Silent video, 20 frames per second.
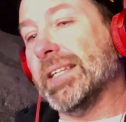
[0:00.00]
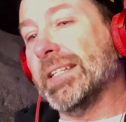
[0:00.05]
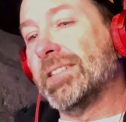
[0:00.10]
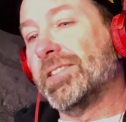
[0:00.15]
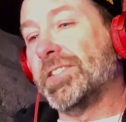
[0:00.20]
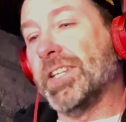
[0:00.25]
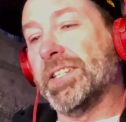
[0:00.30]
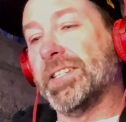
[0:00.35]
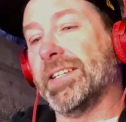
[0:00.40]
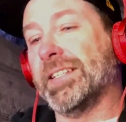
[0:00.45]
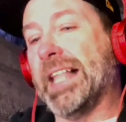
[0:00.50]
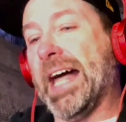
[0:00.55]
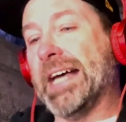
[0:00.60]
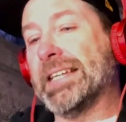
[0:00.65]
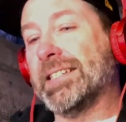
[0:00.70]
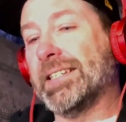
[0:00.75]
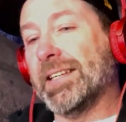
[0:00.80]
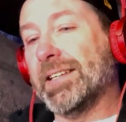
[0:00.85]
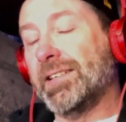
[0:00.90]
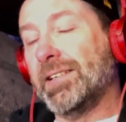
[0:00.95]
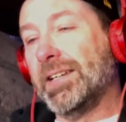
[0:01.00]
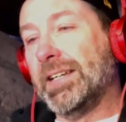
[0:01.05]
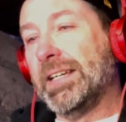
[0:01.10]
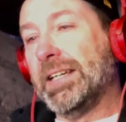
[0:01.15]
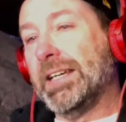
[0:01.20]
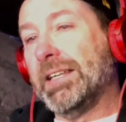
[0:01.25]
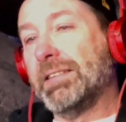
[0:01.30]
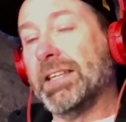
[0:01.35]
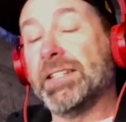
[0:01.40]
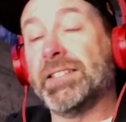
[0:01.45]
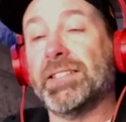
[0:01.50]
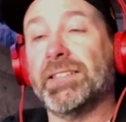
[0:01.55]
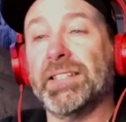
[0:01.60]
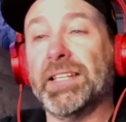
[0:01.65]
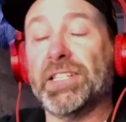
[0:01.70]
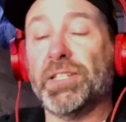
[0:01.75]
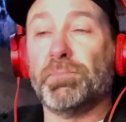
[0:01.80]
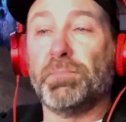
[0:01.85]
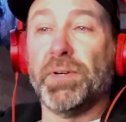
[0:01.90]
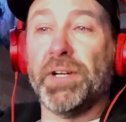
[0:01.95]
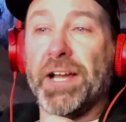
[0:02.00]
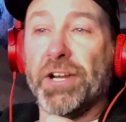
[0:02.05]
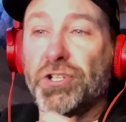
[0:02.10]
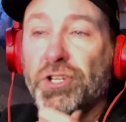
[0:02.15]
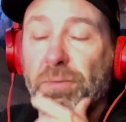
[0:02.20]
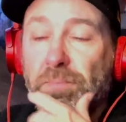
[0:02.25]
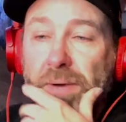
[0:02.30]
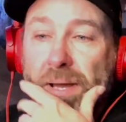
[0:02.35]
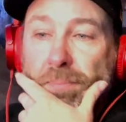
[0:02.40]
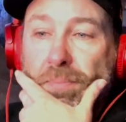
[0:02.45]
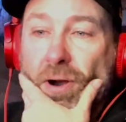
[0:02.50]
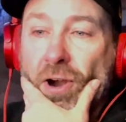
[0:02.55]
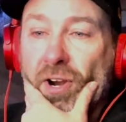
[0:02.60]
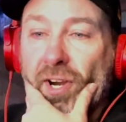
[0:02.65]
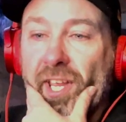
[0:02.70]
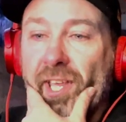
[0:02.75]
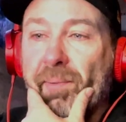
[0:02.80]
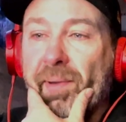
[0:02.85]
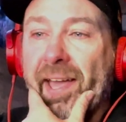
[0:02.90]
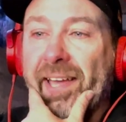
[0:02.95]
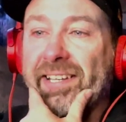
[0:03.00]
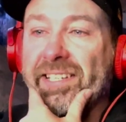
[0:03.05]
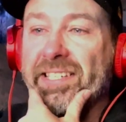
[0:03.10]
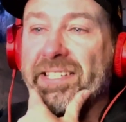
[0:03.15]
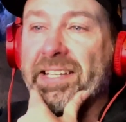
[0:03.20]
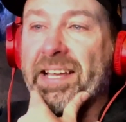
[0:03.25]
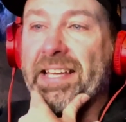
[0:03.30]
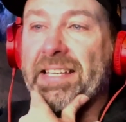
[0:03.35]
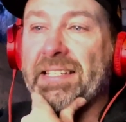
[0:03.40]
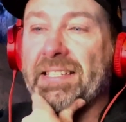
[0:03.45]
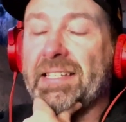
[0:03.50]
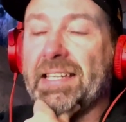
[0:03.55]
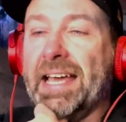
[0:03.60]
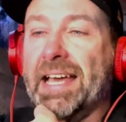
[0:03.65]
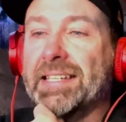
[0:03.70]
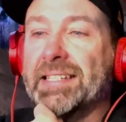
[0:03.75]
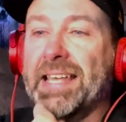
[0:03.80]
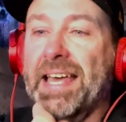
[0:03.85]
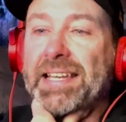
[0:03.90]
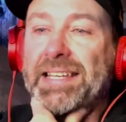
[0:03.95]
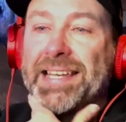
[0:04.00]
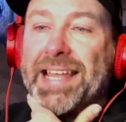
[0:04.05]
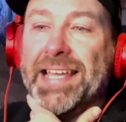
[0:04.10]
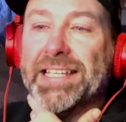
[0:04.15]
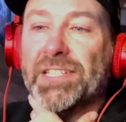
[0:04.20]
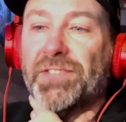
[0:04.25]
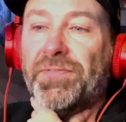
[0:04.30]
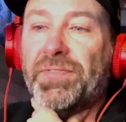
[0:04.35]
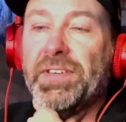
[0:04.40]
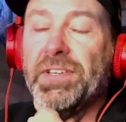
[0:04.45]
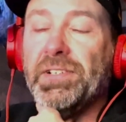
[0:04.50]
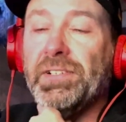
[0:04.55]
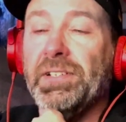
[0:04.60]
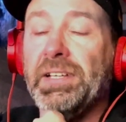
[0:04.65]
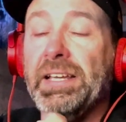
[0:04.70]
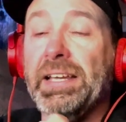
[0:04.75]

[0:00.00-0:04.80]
Just classic. This production by Parky, man, is nice. It has that nice feel.